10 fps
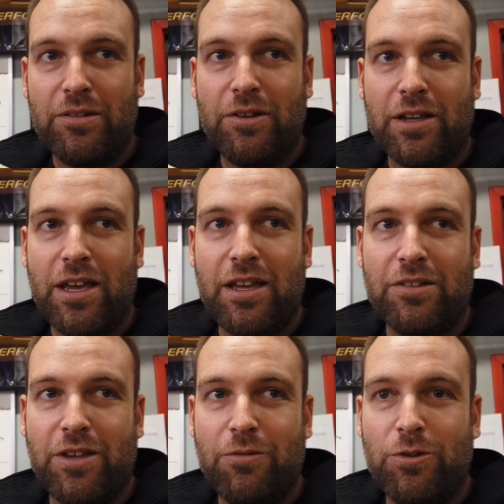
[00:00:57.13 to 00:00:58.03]
You know, like, hey,
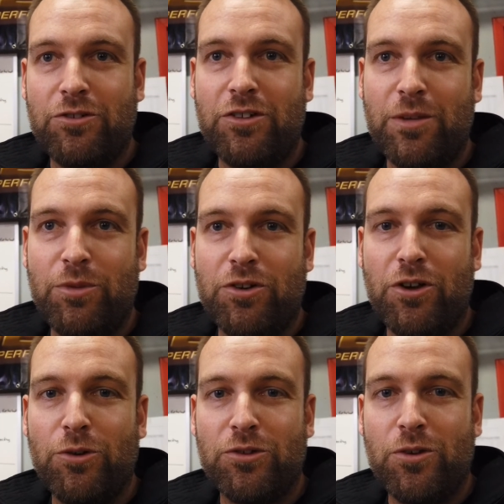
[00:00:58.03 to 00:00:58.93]
it's like once you dip your
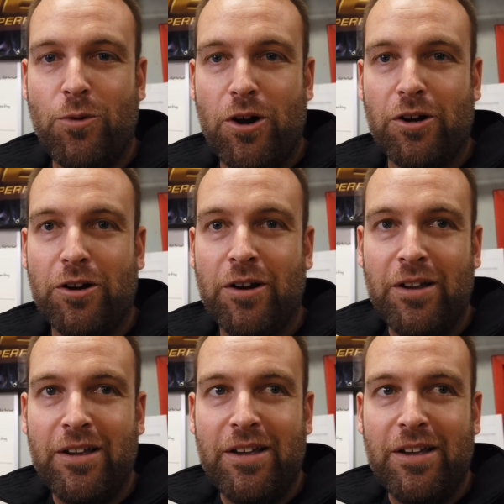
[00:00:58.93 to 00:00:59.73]
toes in the water